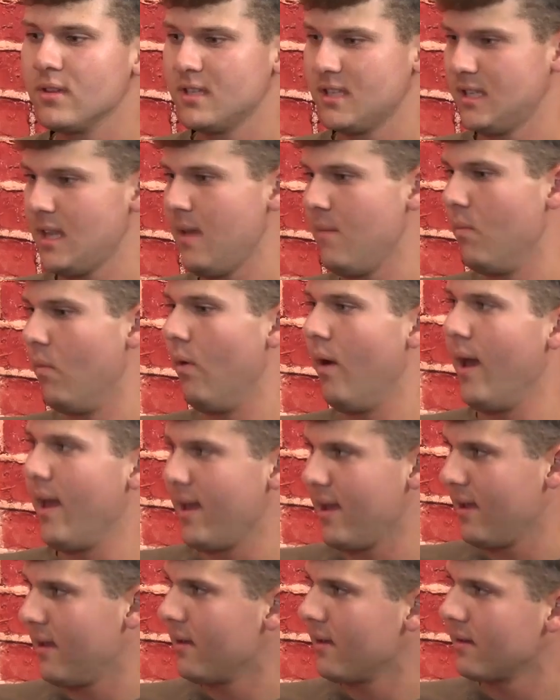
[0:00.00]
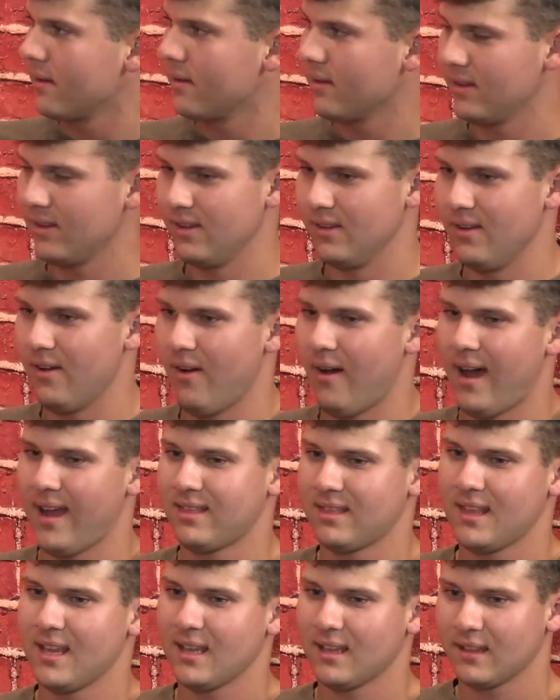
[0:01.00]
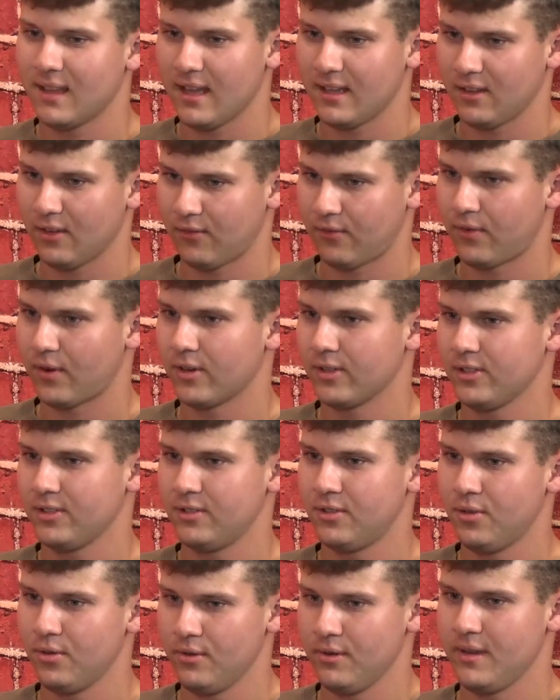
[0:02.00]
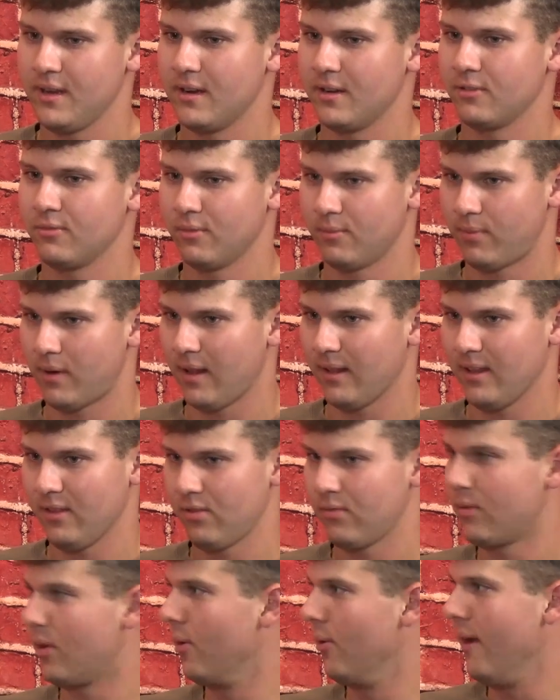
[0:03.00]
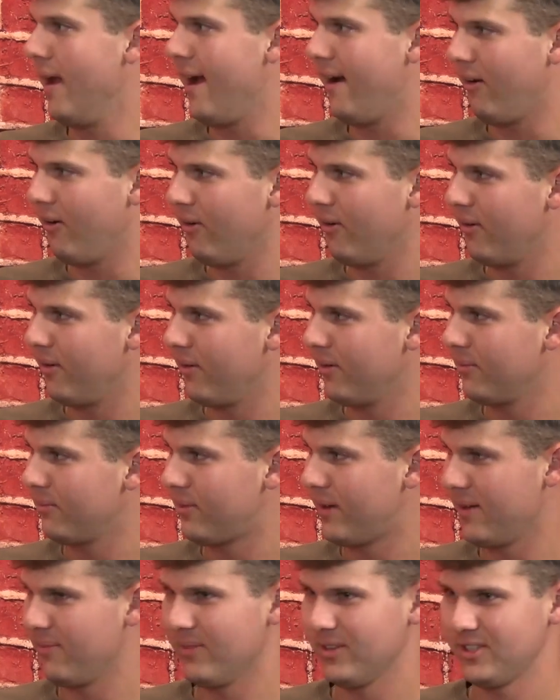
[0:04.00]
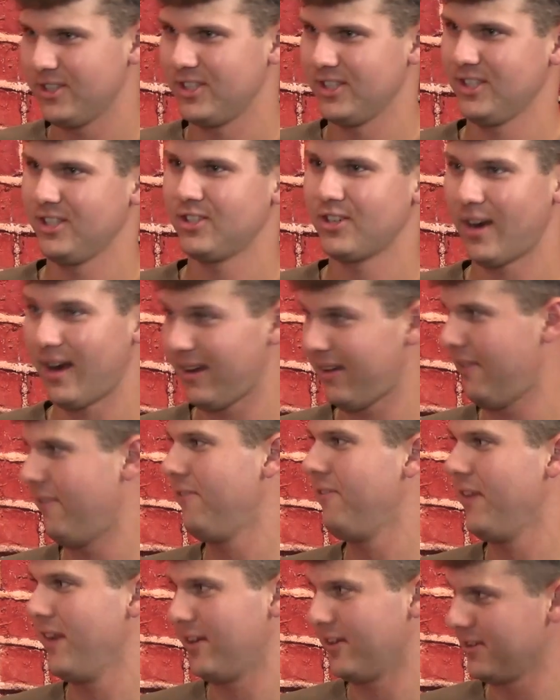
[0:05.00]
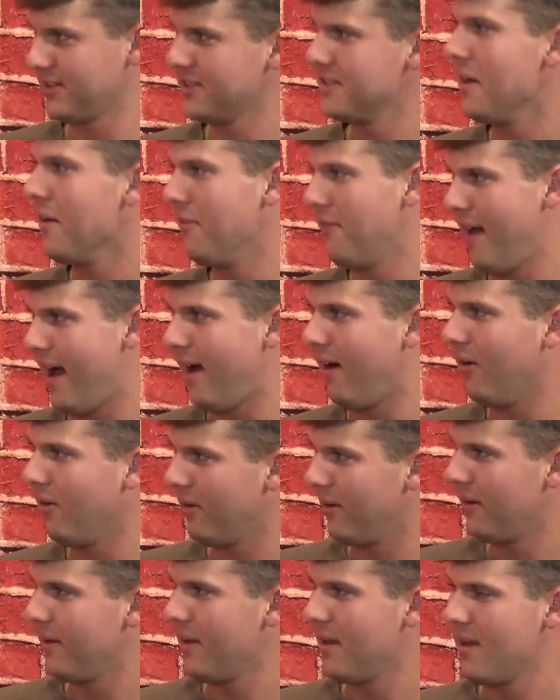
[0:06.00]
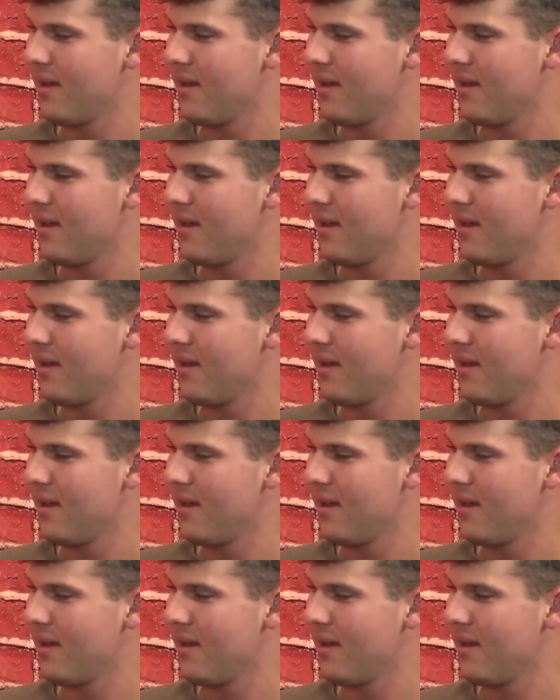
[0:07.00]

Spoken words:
the same way. I think like the first 2 years were probably thrown out, pretty much just trying to figure stuff out.